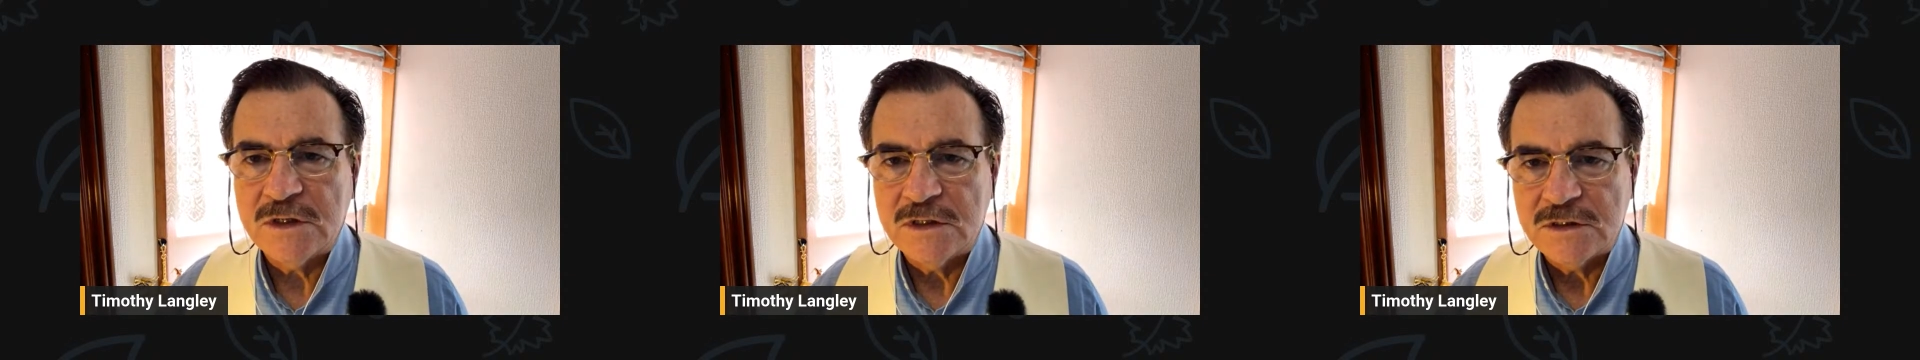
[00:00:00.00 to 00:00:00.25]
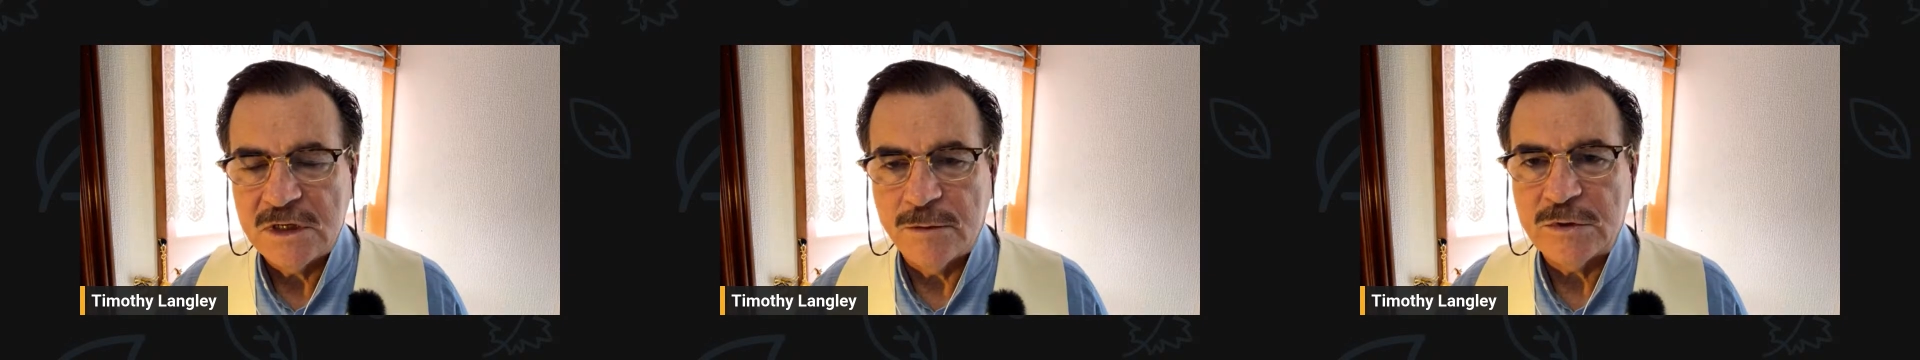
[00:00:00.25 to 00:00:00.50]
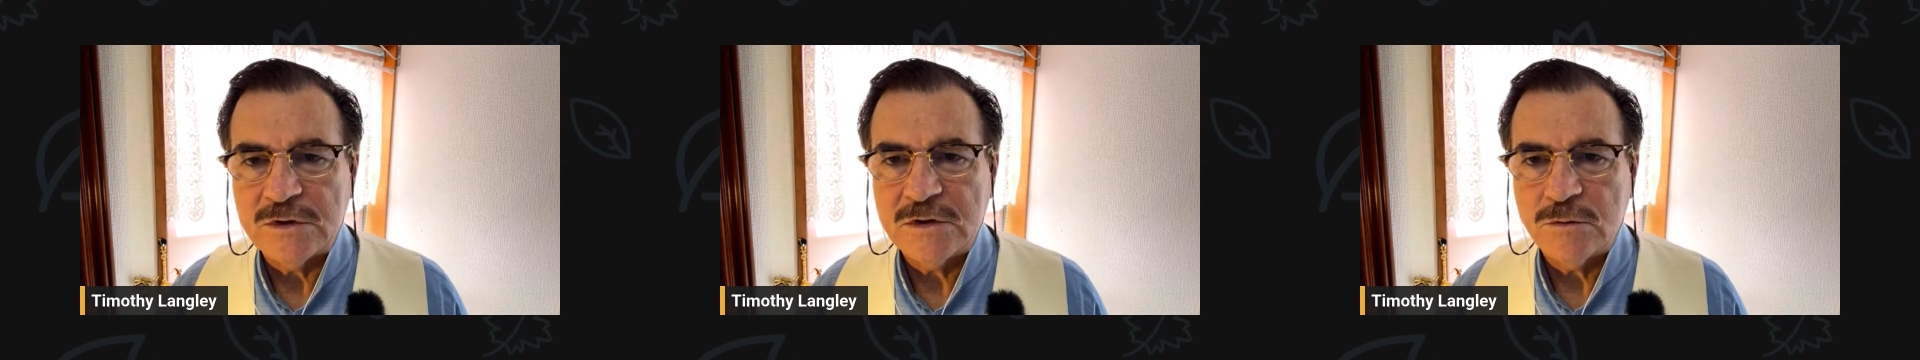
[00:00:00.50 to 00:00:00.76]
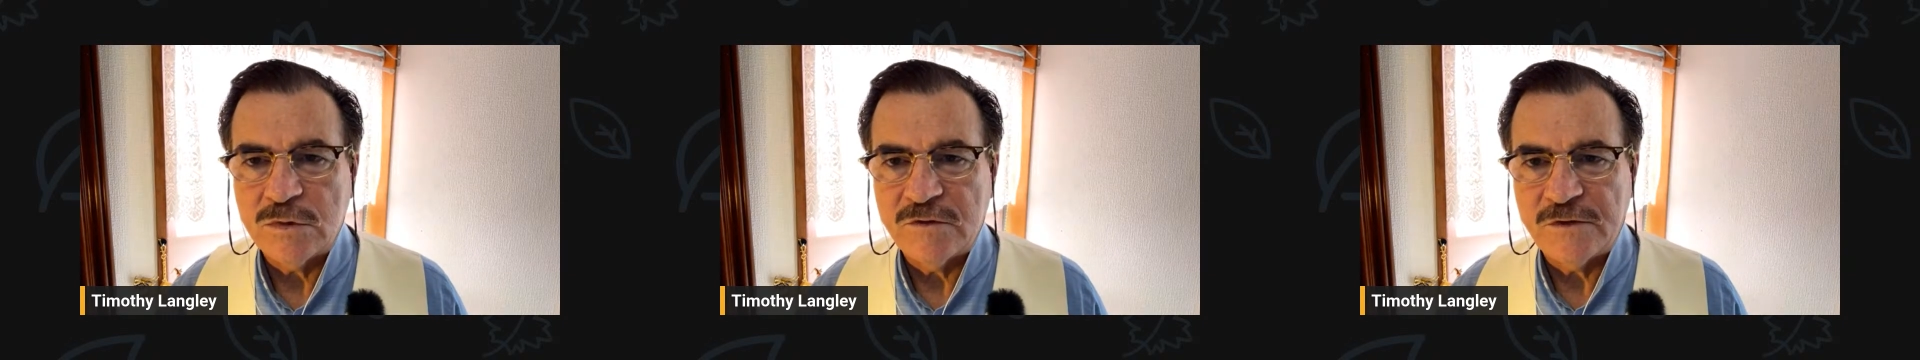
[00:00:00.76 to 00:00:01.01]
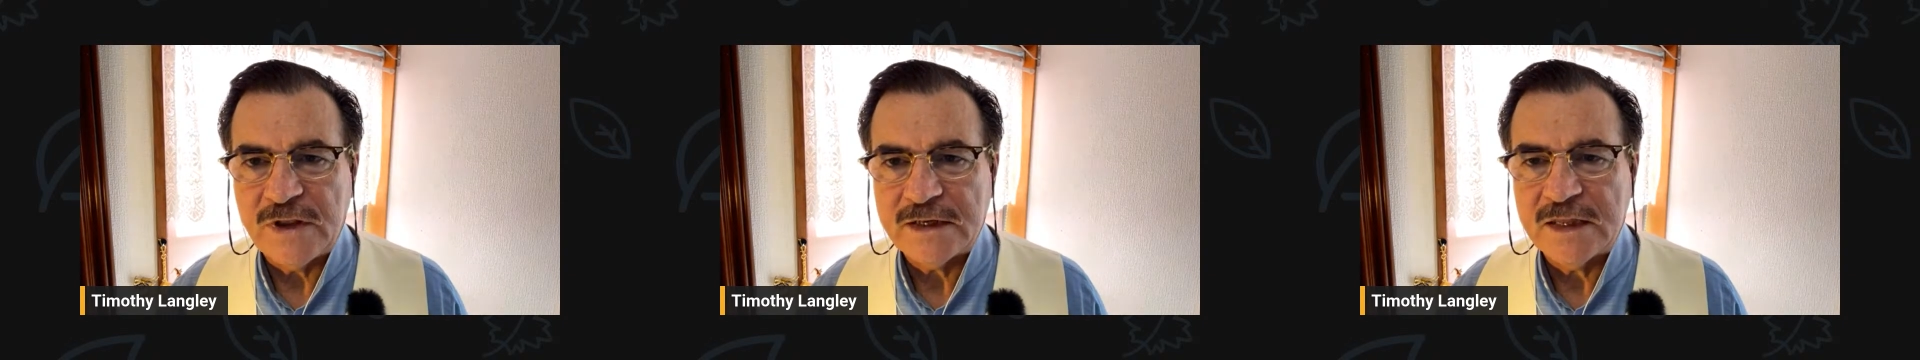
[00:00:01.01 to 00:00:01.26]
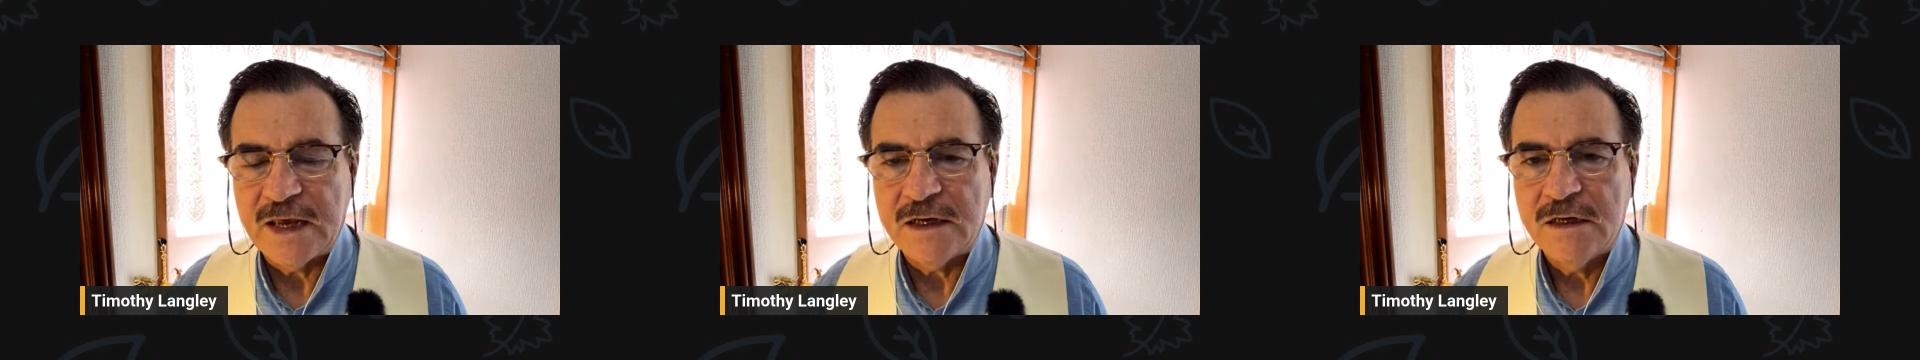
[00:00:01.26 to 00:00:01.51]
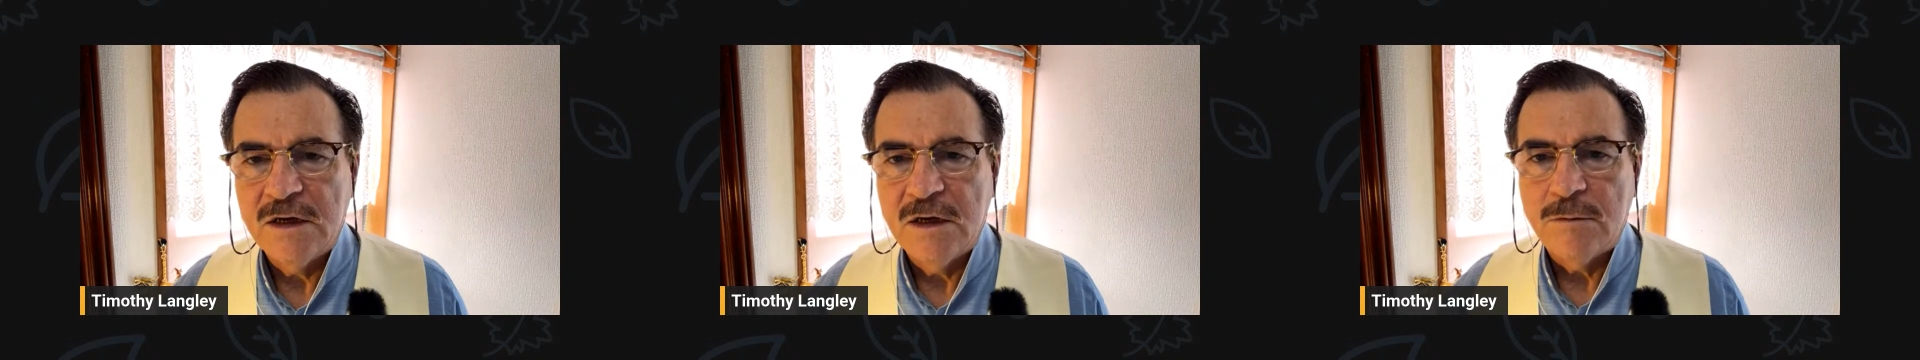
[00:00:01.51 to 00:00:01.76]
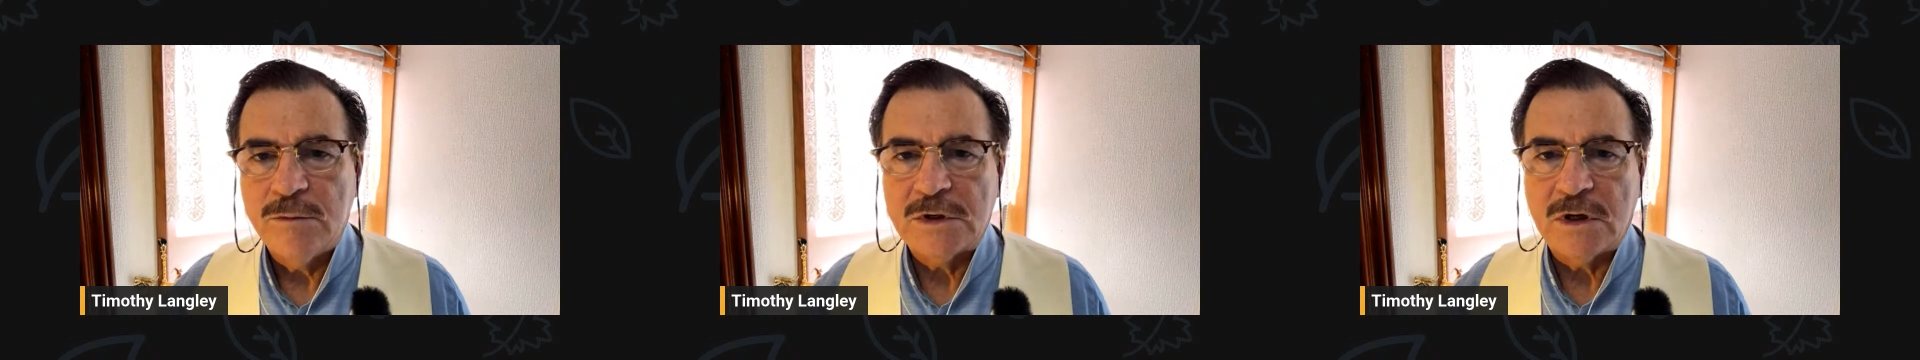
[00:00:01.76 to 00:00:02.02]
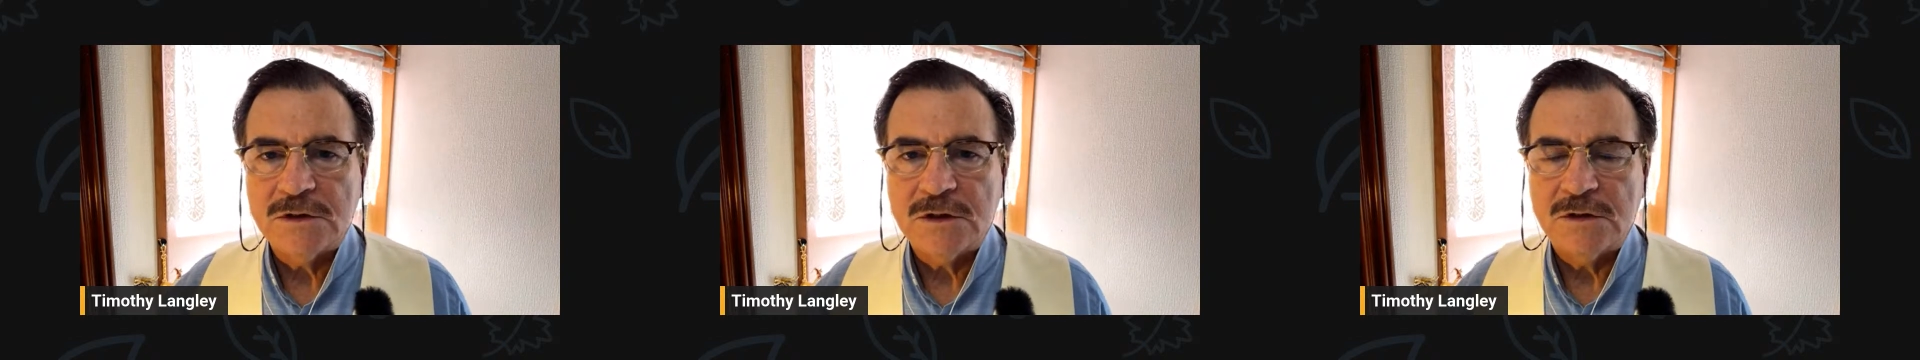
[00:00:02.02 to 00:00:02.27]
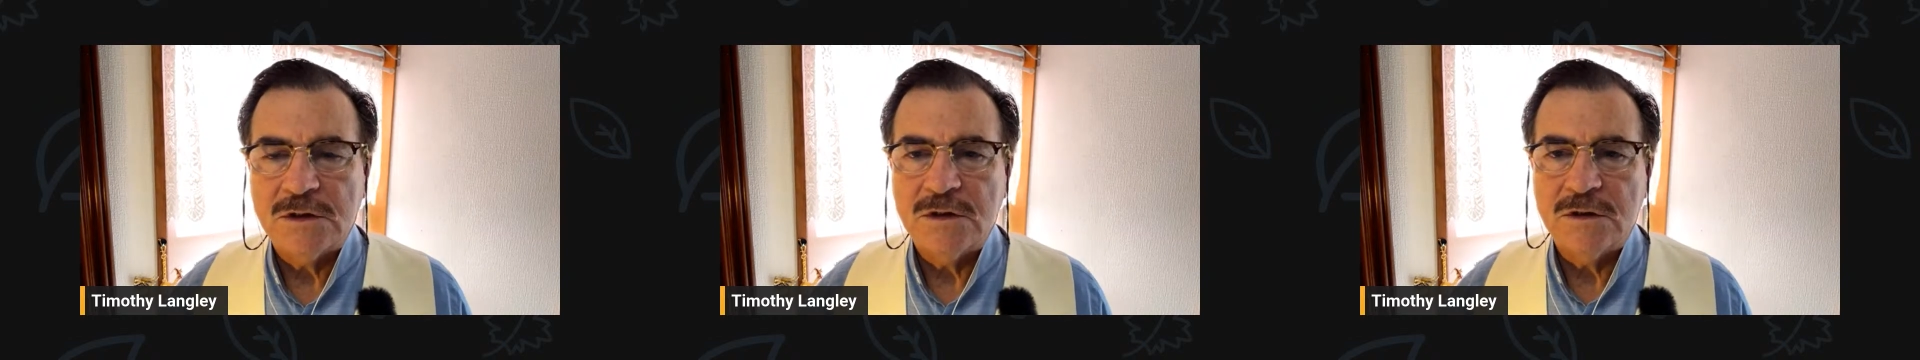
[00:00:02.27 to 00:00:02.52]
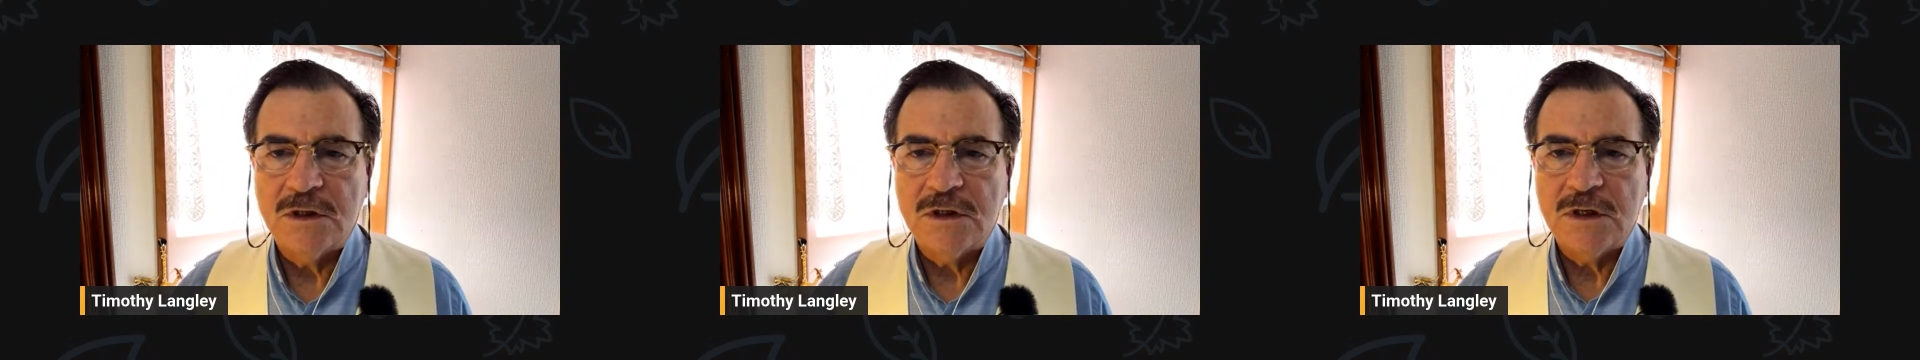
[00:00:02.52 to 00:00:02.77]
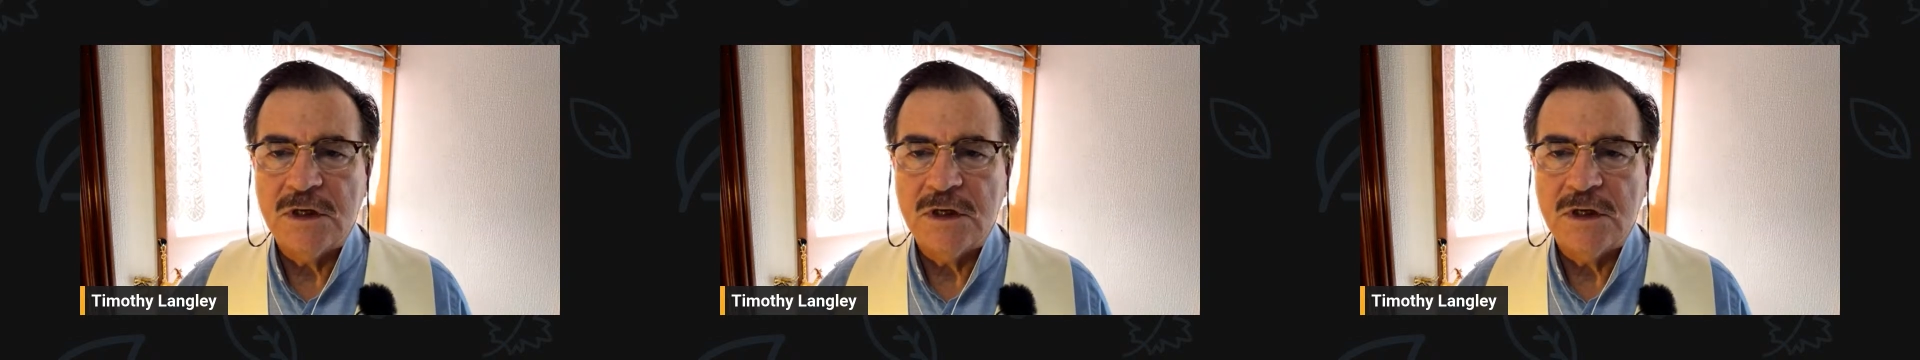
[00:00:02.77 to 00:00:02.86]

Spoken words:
His numbers reflect that, but also to the